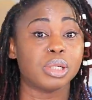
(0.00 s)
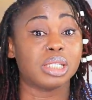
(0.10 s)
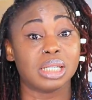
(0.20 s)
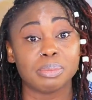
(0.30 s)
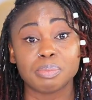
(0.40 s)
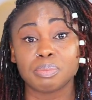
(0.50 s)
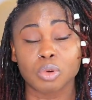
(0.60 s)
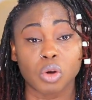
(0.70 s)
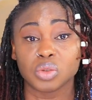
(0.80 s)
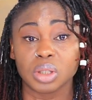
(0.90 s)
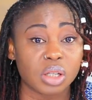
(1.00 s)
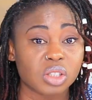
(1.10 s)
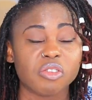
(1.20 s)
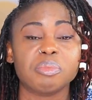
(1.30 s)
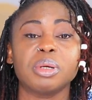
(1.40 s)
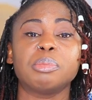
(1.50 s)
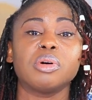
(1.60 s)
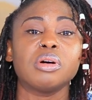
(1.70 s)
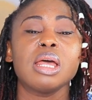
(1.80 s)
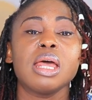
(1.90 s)
Busy country, lots of
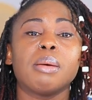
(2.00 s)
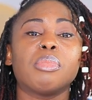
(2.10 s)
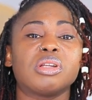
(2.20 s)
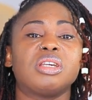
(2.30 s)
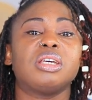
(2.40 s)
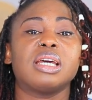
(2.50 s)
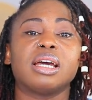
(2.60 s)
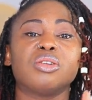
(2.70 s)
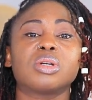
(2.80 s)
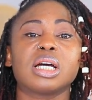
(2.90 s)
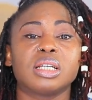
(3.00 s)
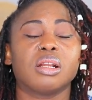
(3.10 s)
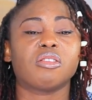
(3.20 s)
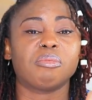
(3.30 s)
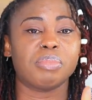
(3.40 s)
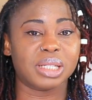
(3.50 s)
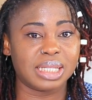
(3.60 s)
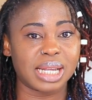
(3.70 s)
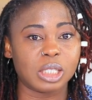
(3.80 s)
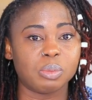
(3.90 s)
people, but here you get a lot of
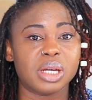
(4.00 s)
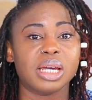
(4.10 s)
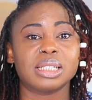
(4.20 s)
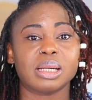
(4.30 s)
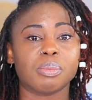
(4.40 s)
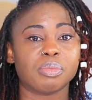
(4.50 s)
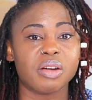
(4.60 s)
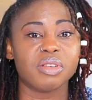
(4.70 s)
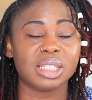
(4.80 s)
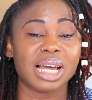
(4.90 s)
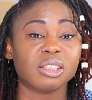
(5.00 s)
personal space and privacy.